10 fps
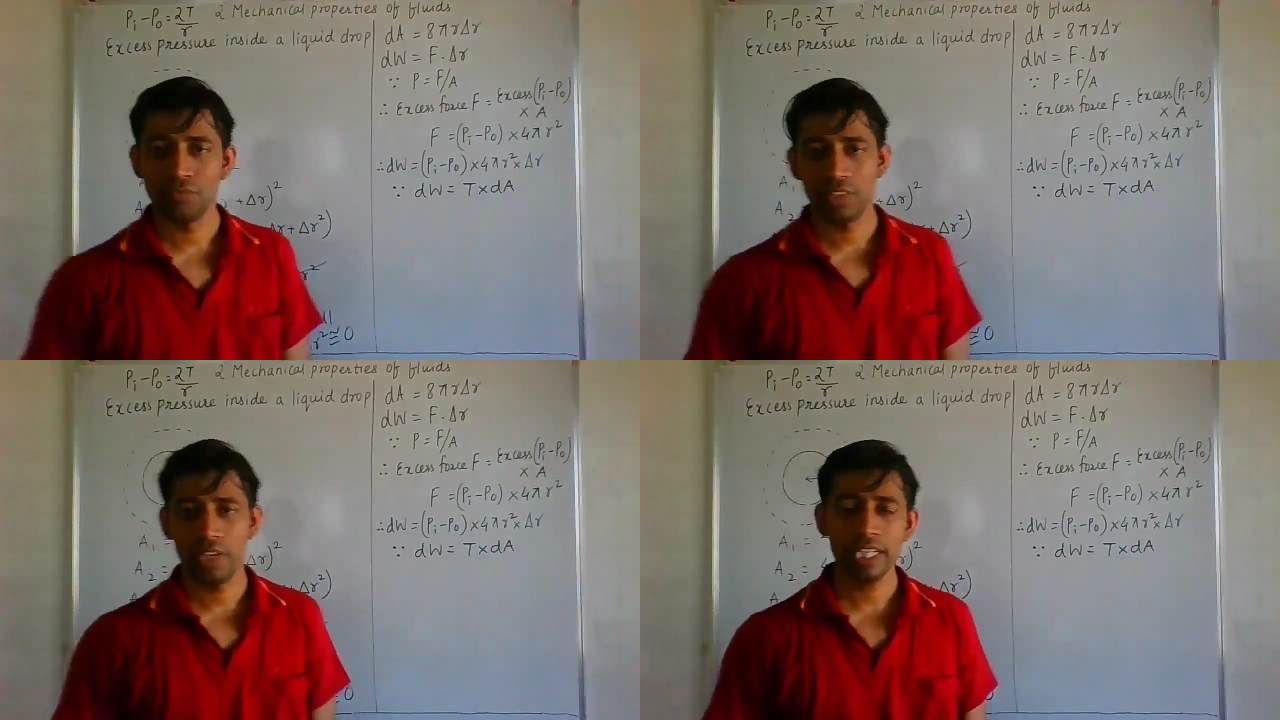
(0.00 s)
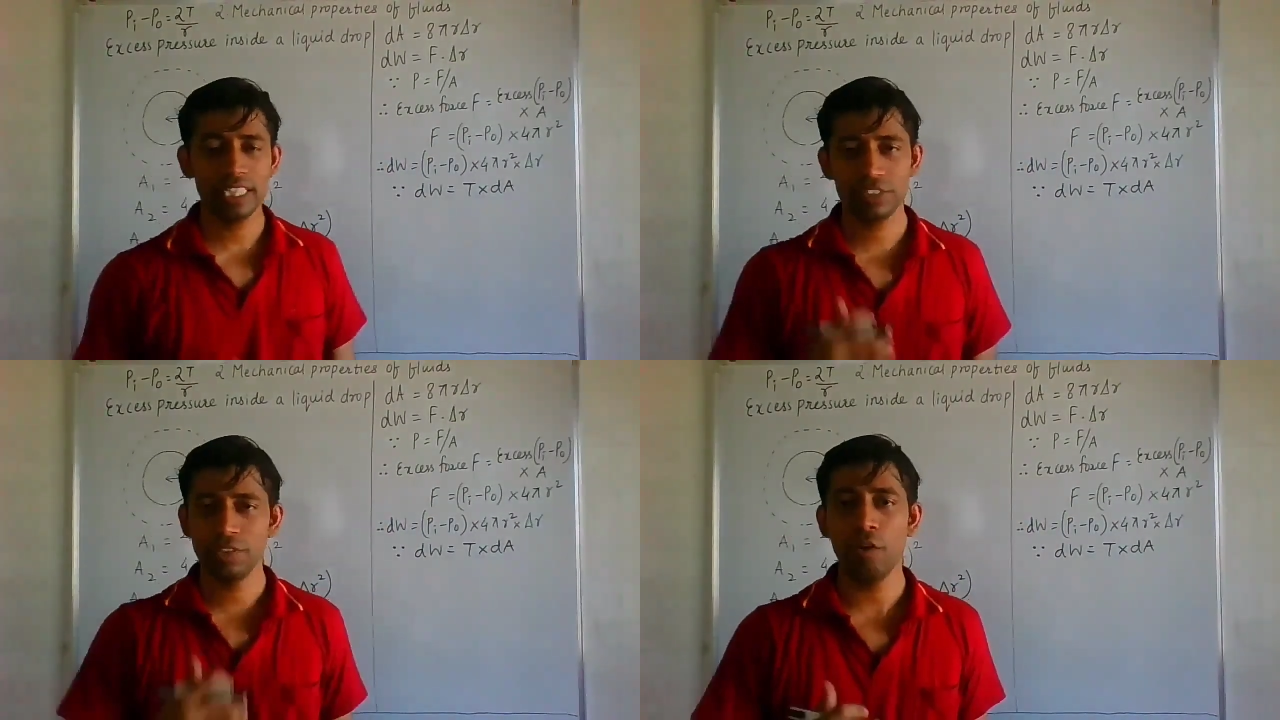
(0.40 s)
Correct?
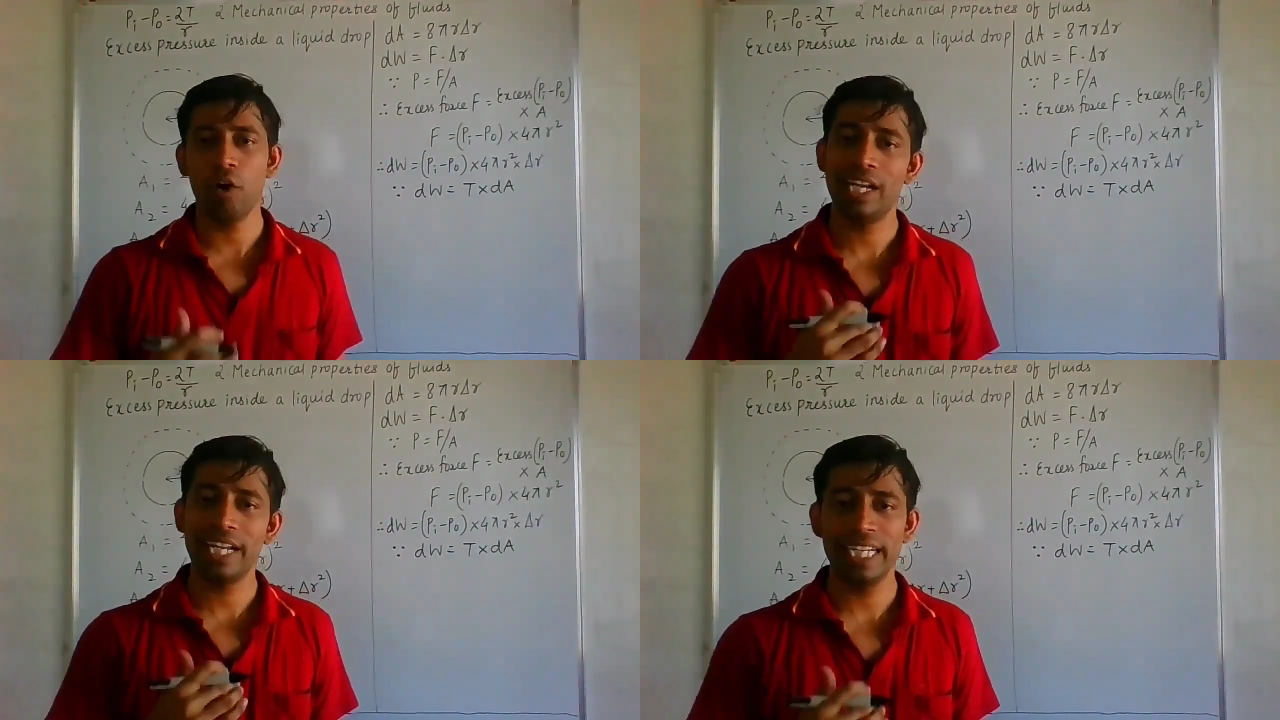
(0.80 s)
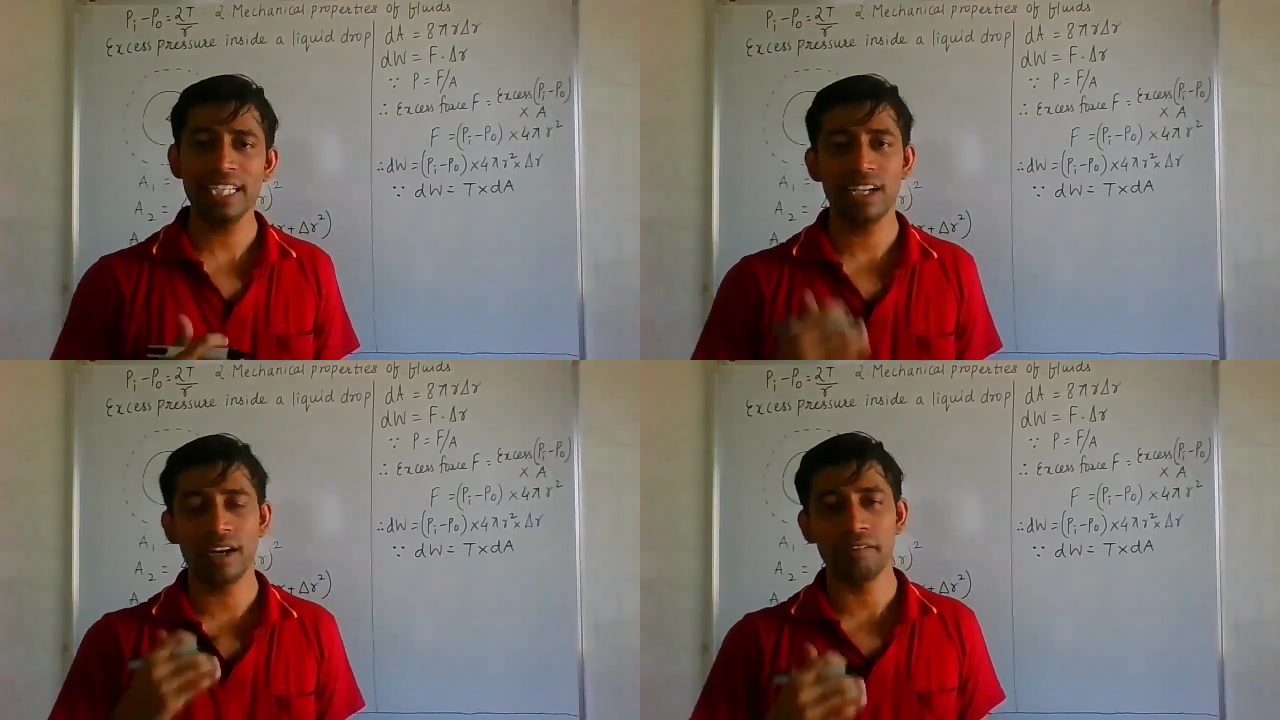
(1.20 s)
This we have
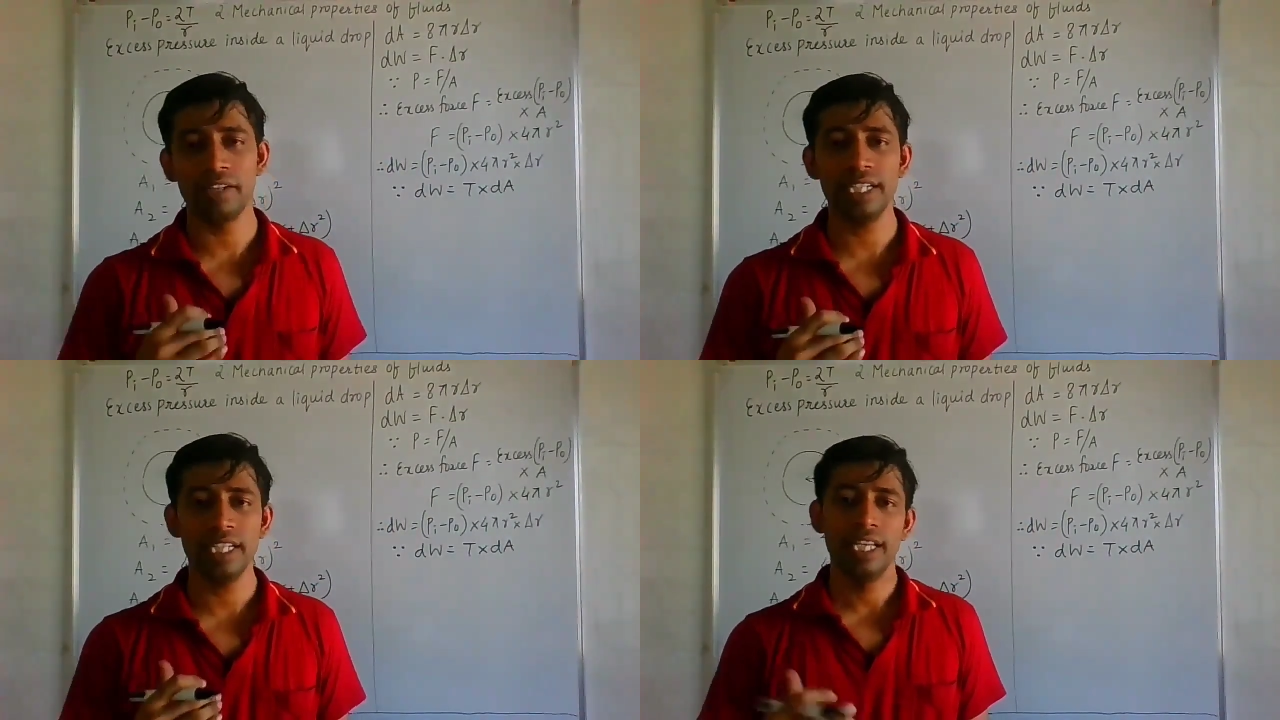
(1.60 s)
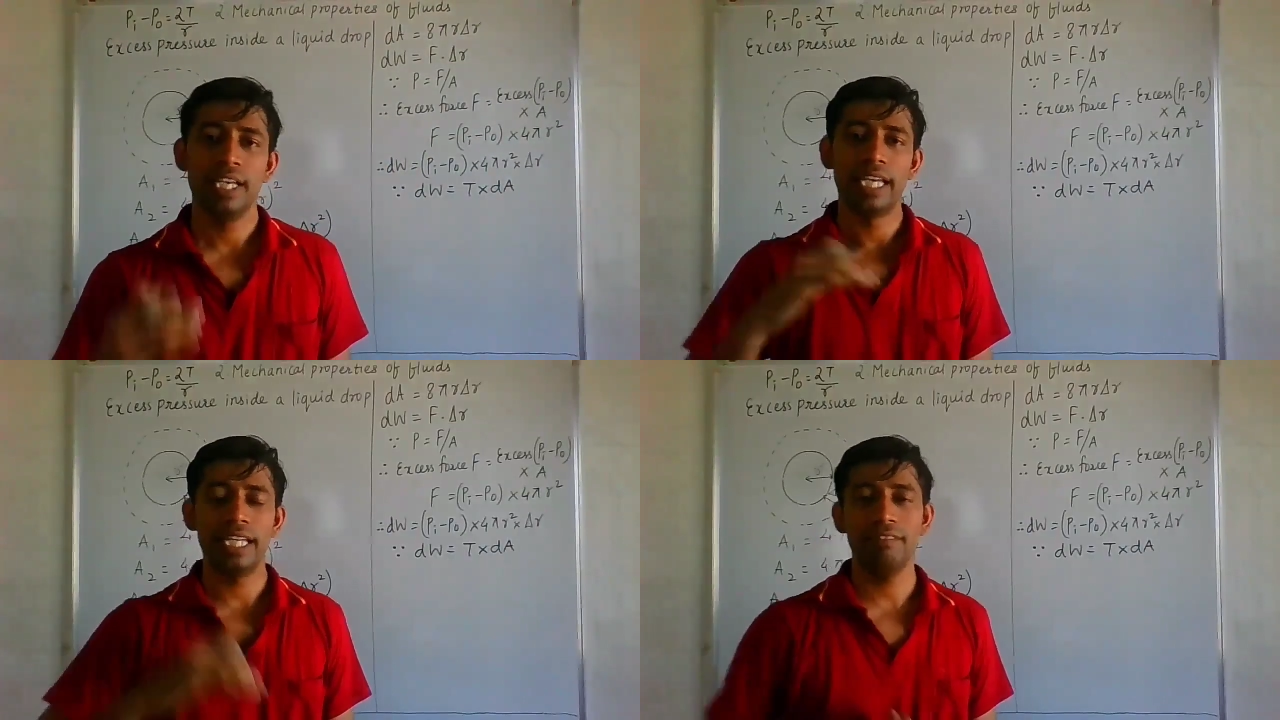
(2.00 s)
already covered
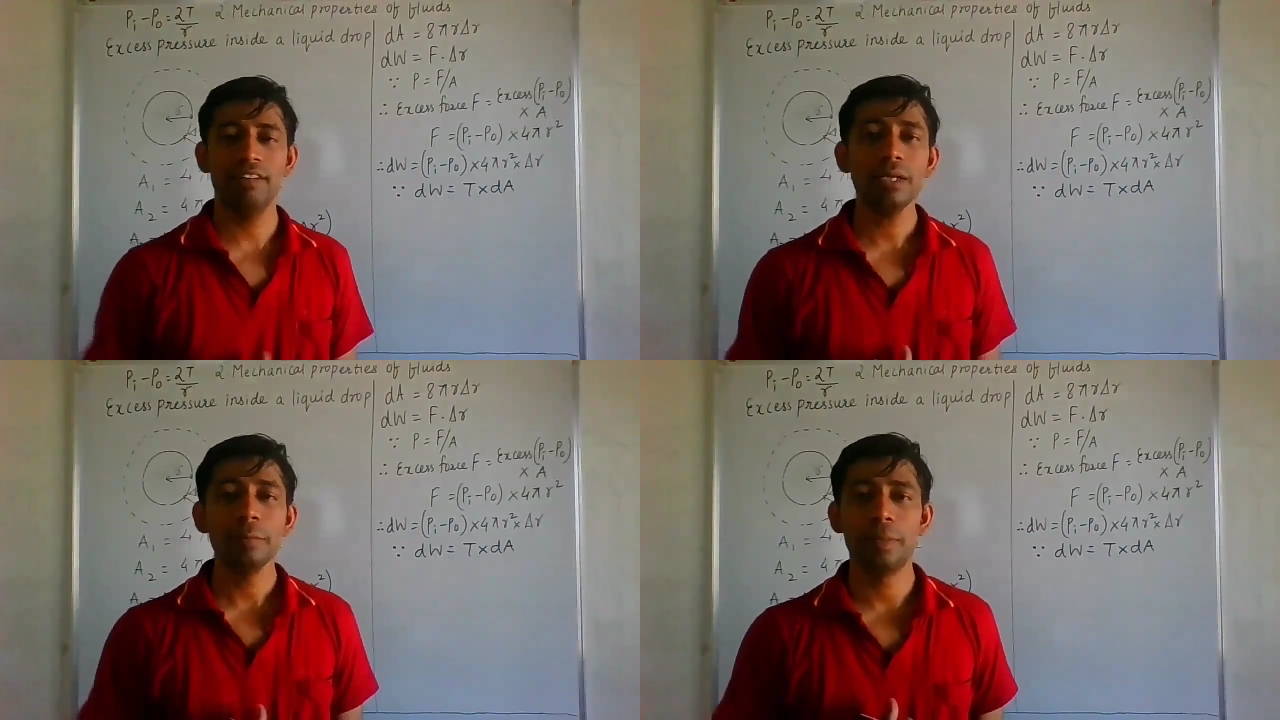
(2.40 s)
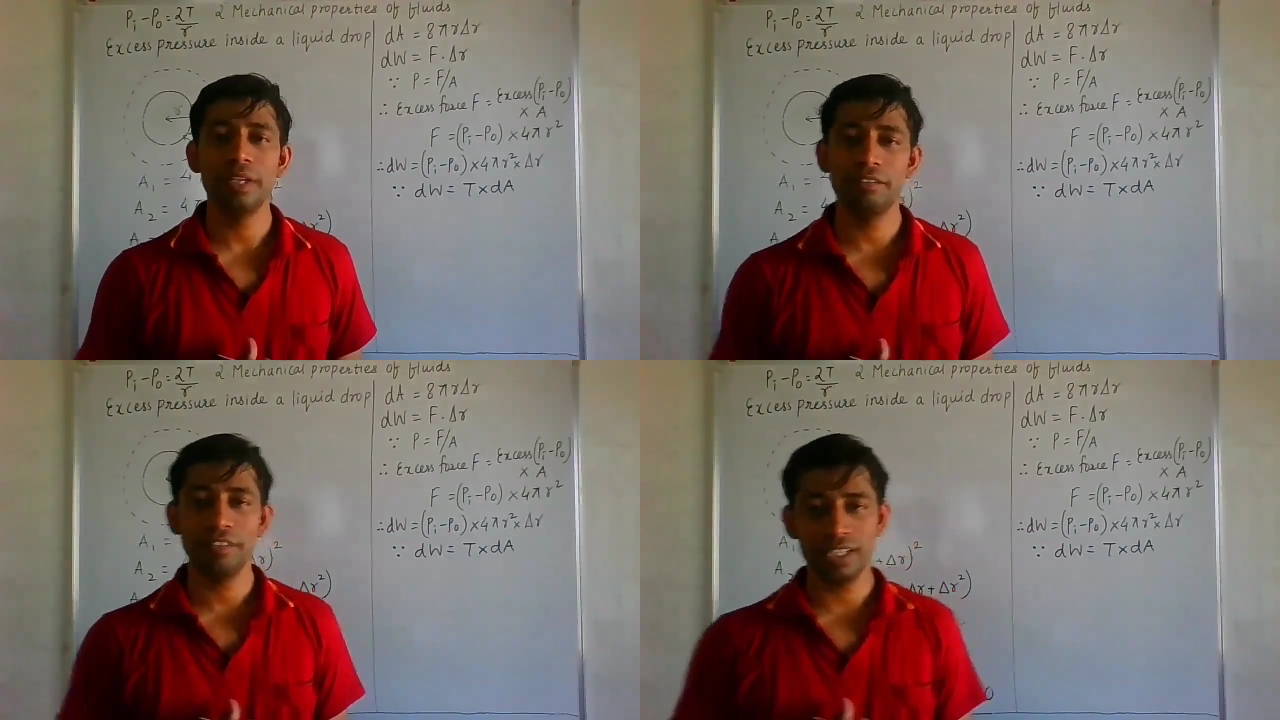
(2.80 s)
in our
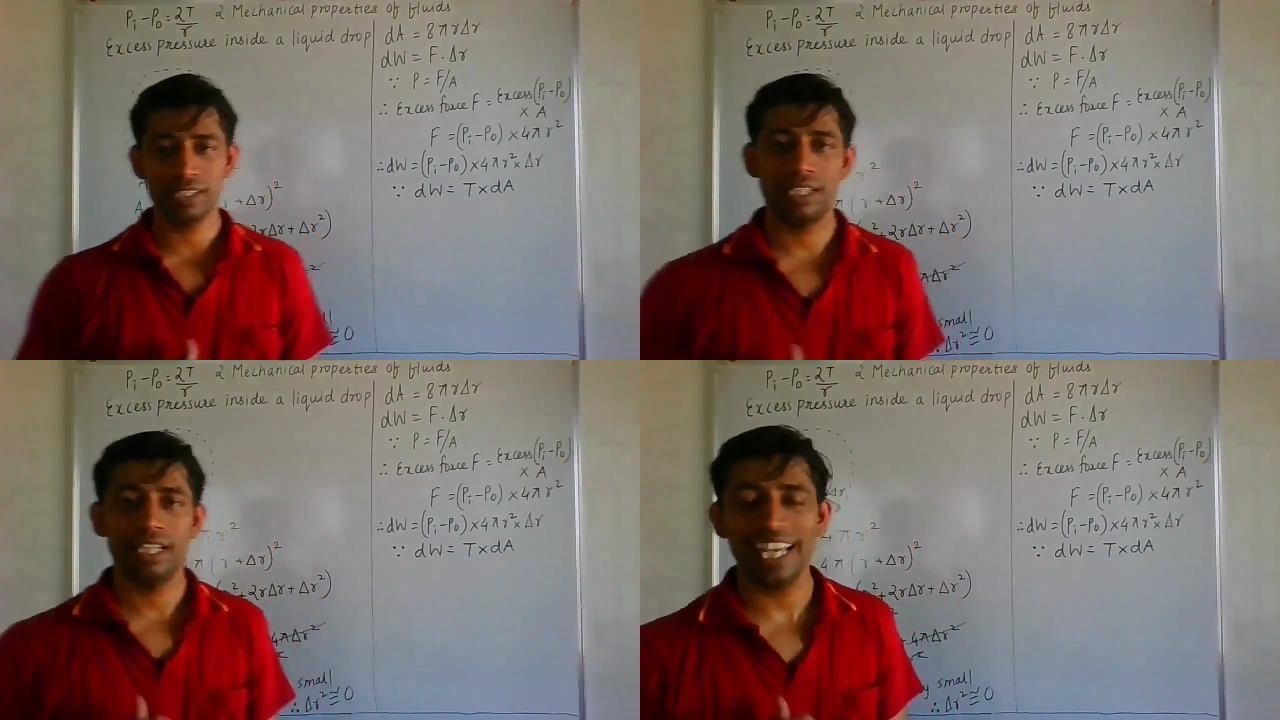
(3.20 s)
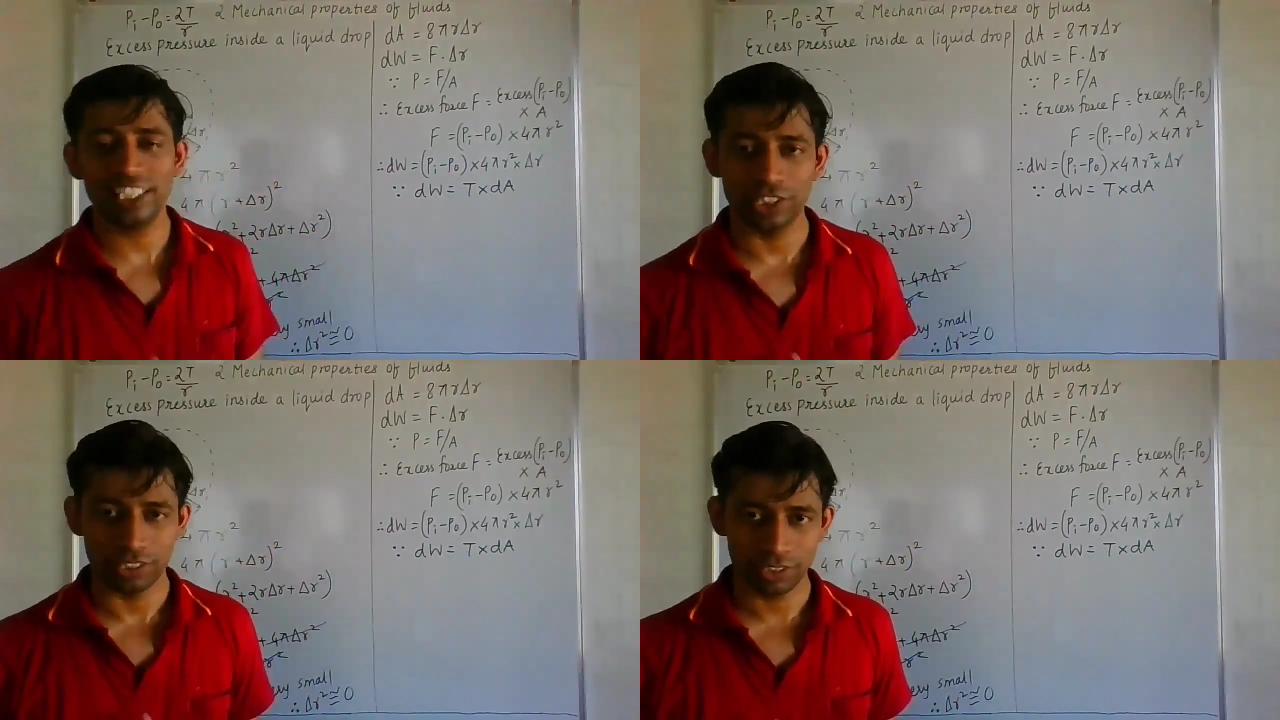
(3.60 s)
previous
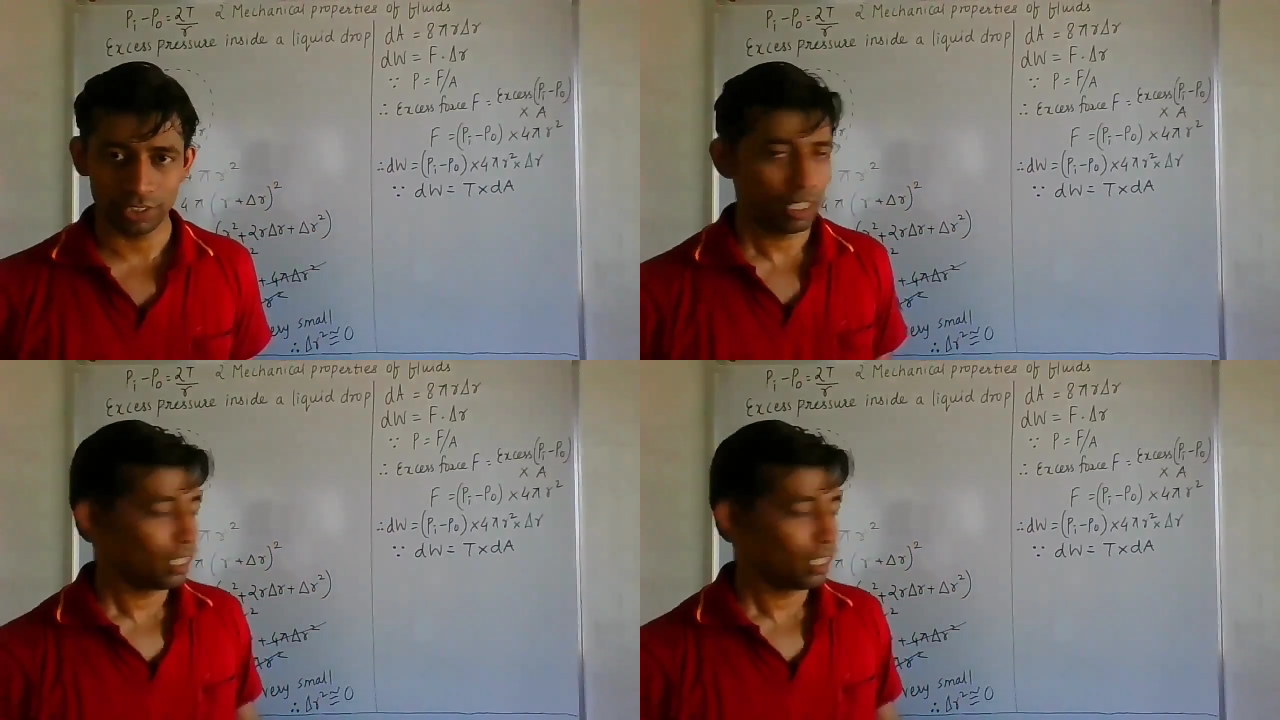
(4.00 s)
lectures.